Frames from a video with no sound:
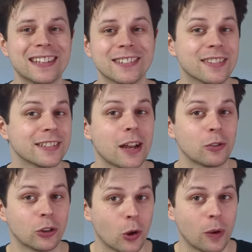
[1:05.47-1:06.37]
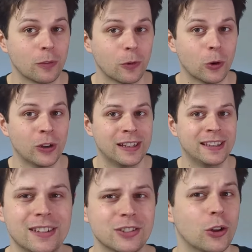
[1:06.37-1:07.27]
isn't the sound you're going for.
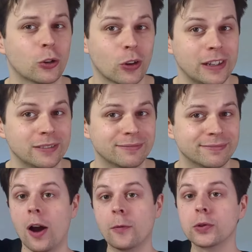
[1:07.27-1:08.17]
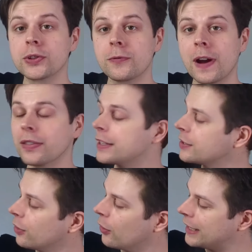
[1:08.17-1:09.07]
It's not great. I've also found that
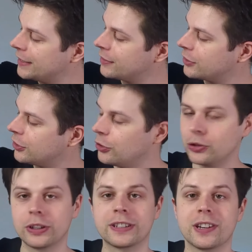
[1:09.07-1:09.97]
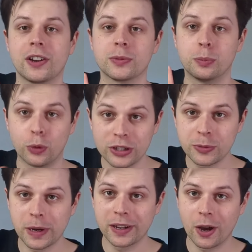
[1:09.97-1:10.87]
it's a lot easier to use your guitar's
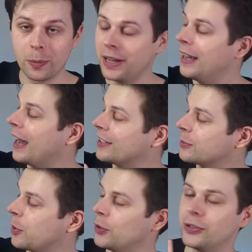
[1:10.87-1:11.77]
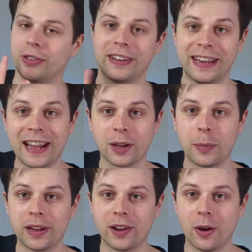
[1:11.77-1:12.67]
bridge pickup as opposed to the
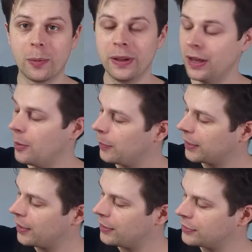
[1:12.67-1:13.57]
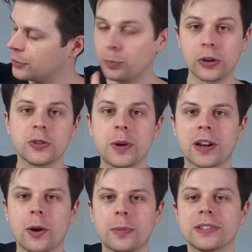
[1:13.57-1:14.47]
neck pickup, because the bridge
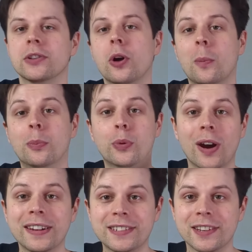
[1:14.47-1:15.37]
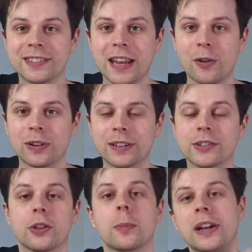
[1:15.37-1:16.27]
pickup is a lot brighter
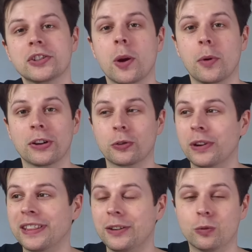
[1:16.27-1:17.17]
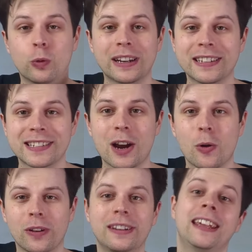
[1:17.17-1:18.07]
sounding, so the pinch harmonic really rings
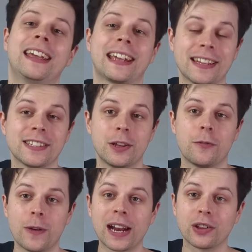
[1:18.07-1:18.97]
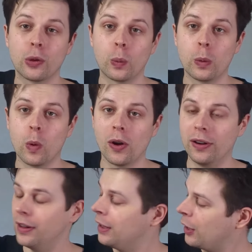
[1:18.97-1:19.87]
out and gets the effect that we
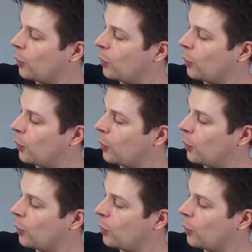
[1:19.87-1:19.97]
want,